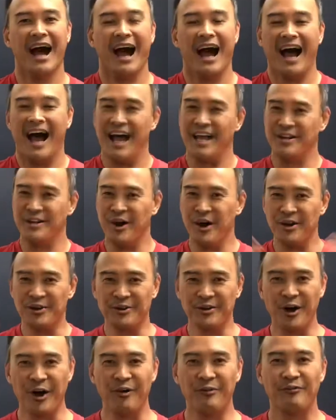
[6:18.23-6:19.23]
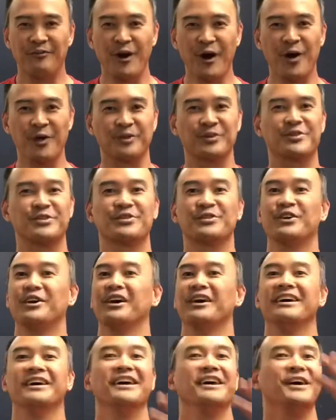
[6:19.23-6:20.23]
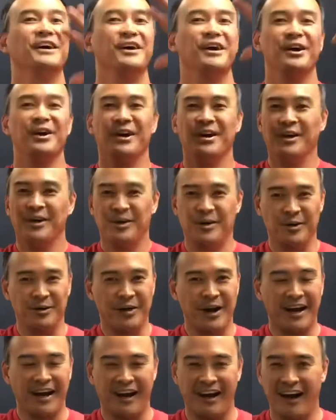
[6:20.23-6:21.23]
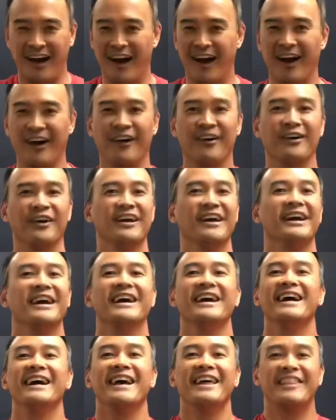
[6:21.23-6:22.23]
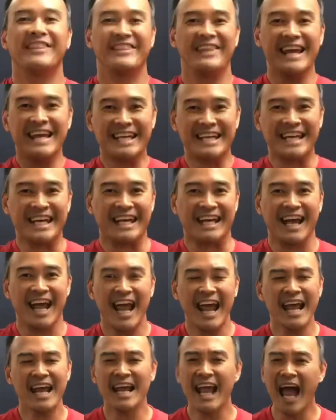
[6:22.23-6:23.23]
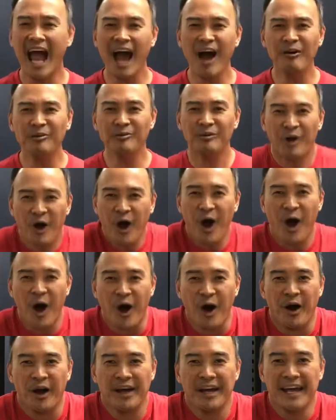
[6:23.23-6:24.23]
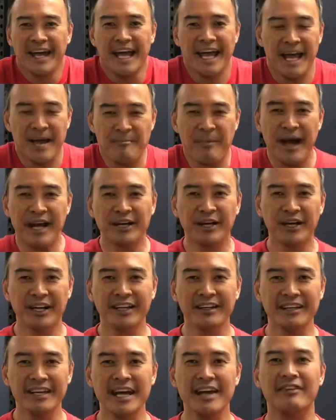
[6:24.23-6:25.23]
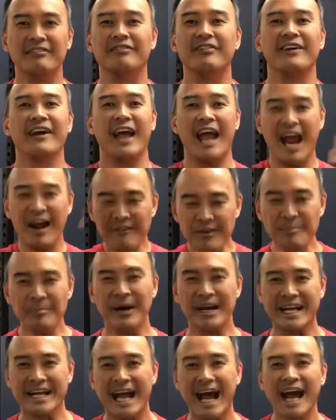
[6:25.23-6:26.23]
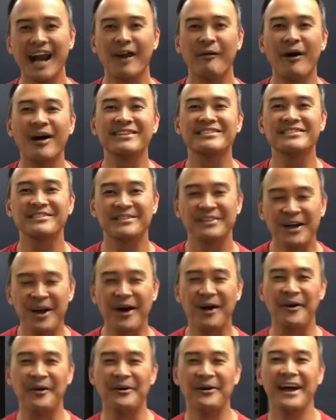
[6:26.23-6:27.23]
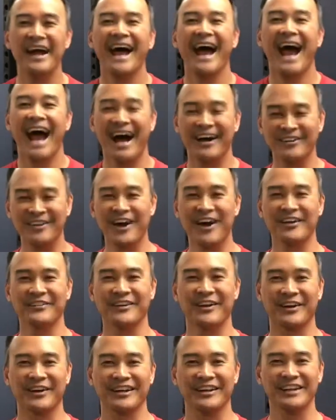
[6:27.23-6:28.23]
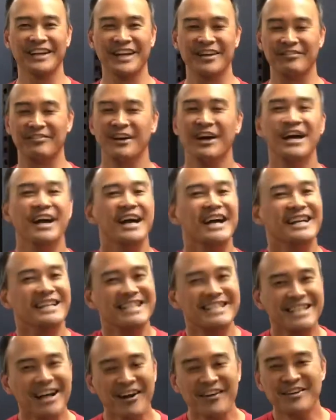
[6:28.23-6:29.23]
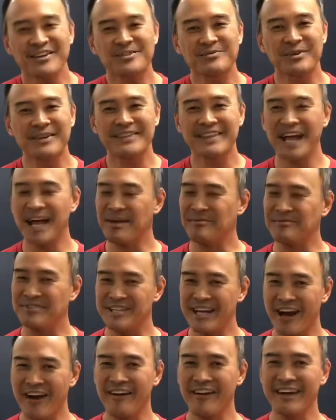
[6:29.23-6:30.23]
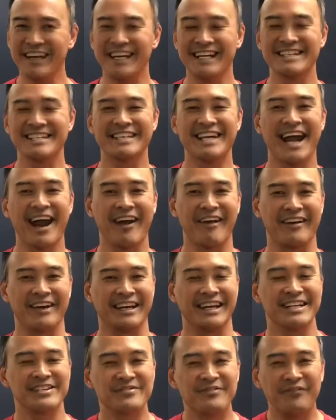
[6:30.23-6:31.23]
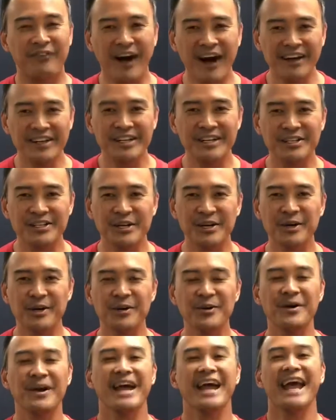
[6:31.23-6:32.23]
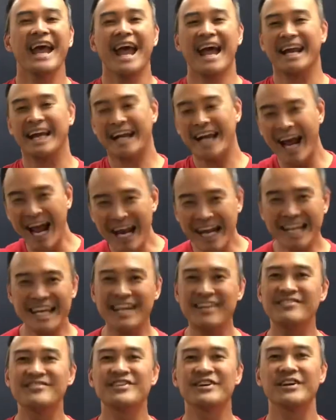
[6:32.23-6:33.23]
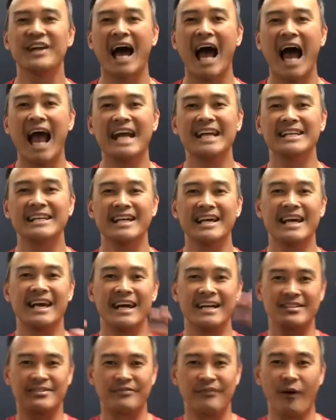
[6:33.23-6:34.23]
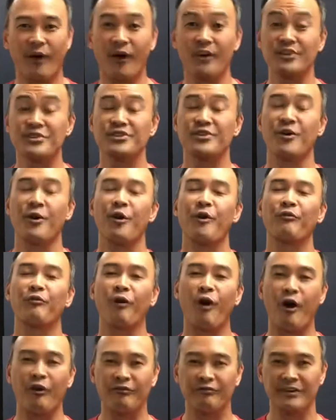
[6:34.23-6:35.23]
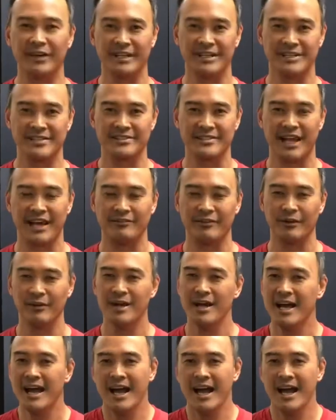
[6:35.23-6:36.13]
I know you know folks, who are thinking, hey, how long am I going to live? Everybody kind of wants to know how long they're going to live. Share this with them. Sharing is caring. It's fun to do, and it kind of gives you an idea as far as your overall fitness level.